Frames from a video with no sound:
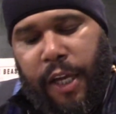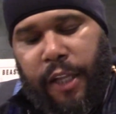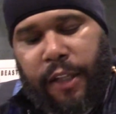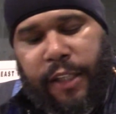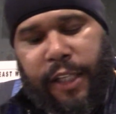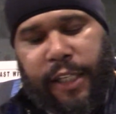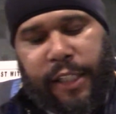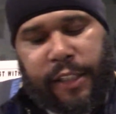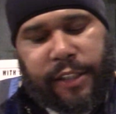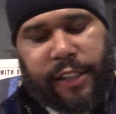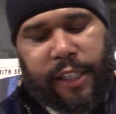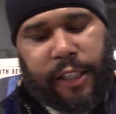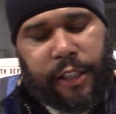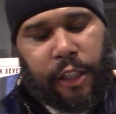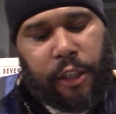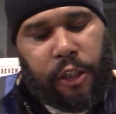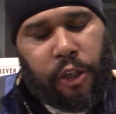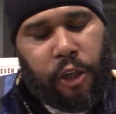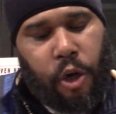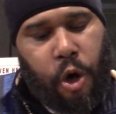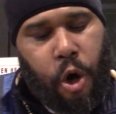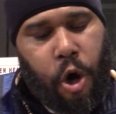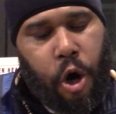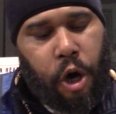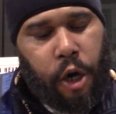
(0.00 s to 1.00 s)
Then said the
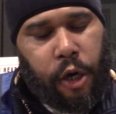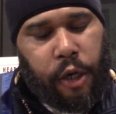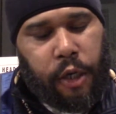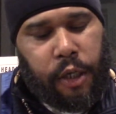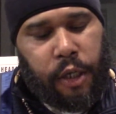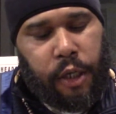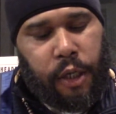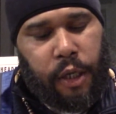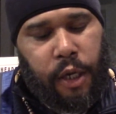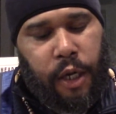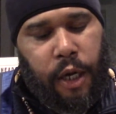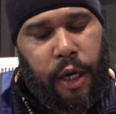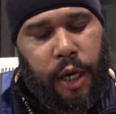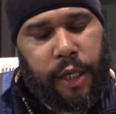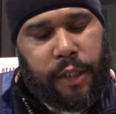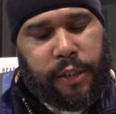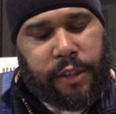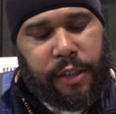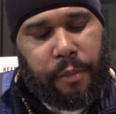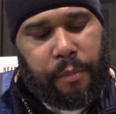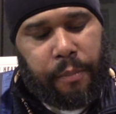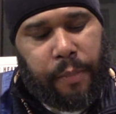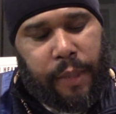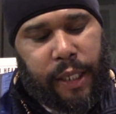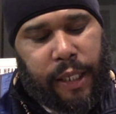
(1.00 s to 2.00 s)
Lord
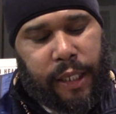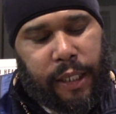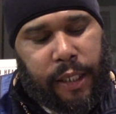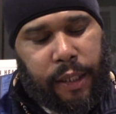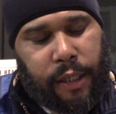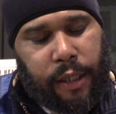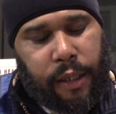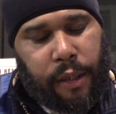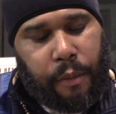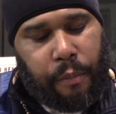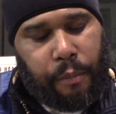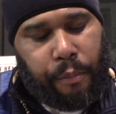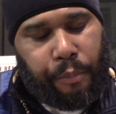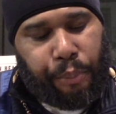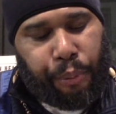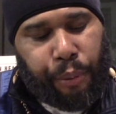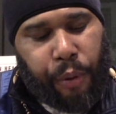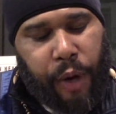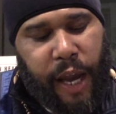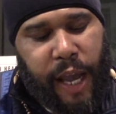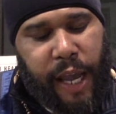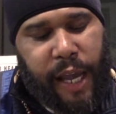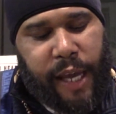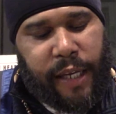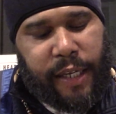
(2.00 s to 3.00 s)
unto me,
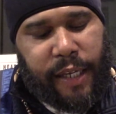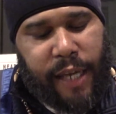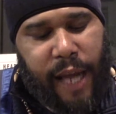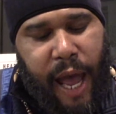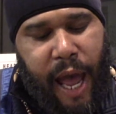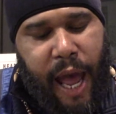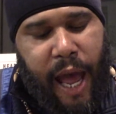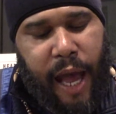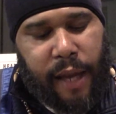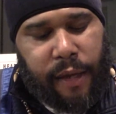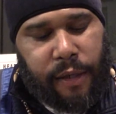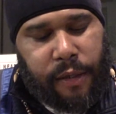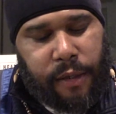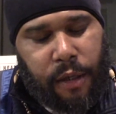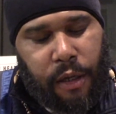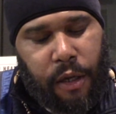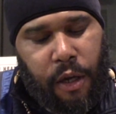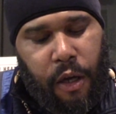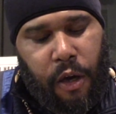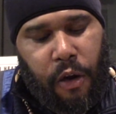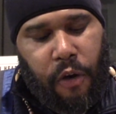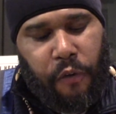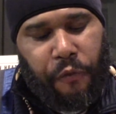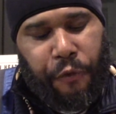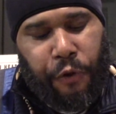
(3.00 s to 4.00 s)
pray not
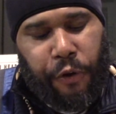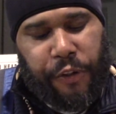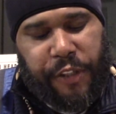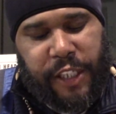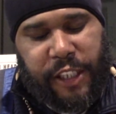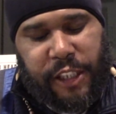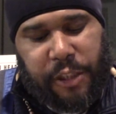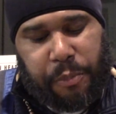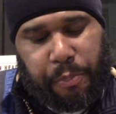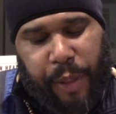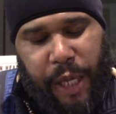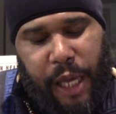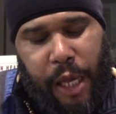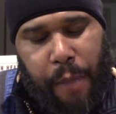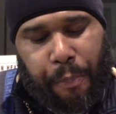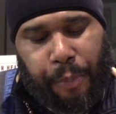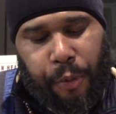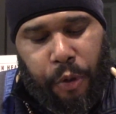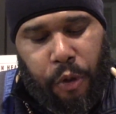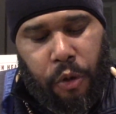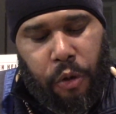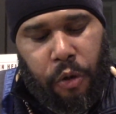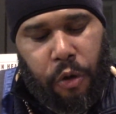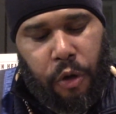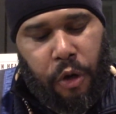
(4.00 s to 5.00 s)
for this
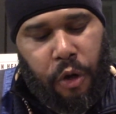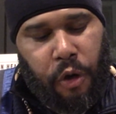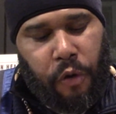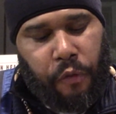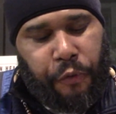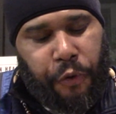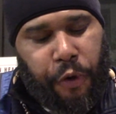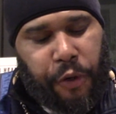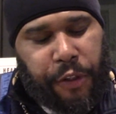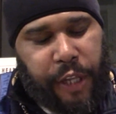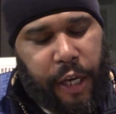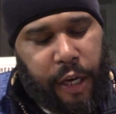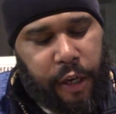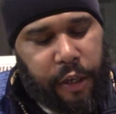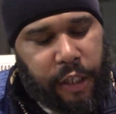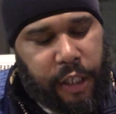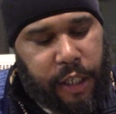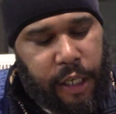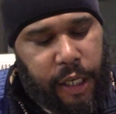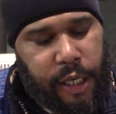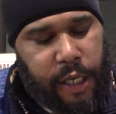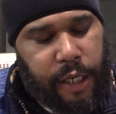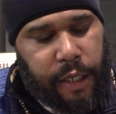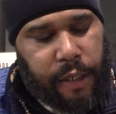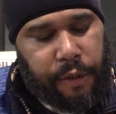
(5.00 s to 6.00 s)
people for their
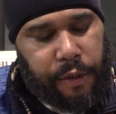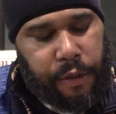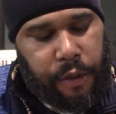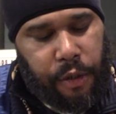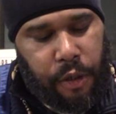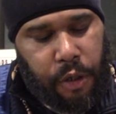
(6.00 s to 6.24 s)
good.